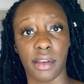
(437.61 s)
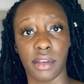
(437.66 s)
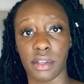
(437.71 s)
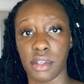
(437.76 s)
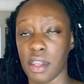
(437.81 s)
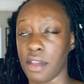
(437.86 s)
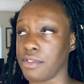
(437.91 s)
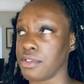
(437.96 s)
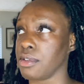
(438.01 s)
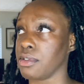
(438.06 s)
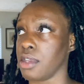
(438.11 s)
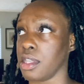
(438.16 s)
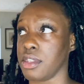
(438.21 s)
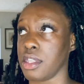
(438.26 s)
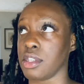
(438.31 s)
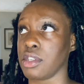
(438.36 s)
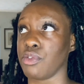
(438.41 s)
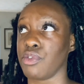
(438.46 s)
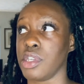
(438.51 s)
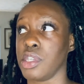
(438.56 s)
If
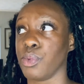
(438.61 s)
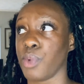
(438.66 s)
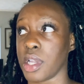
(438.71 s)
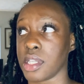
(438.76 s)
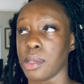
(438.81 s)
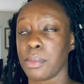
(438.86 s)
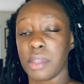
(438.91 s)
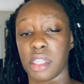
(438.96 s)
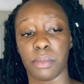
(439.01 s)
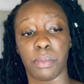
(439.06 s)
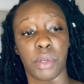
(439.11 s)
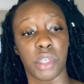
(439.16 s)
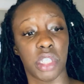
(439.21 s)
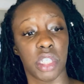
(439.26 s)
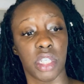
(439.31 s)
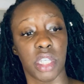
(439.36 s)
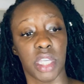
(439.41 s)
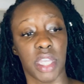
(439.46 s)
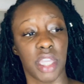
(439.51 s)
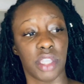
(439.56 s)
there's a reason why something's
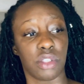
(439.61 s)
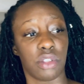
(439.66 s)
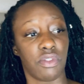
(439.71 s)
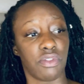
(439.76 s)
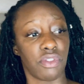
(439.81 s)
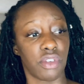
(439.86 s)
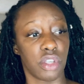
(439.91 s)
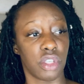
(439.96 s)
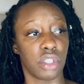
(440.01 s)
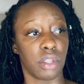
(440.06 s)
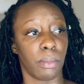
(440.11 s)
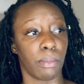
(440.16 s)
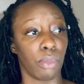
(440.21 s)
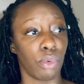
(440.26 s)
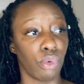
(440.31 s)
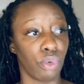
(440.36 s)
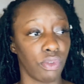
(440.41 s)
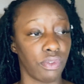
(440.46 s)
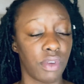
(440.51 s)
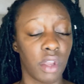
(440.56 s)
pushing against you for you to
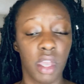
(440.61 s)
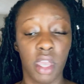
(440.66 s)
move,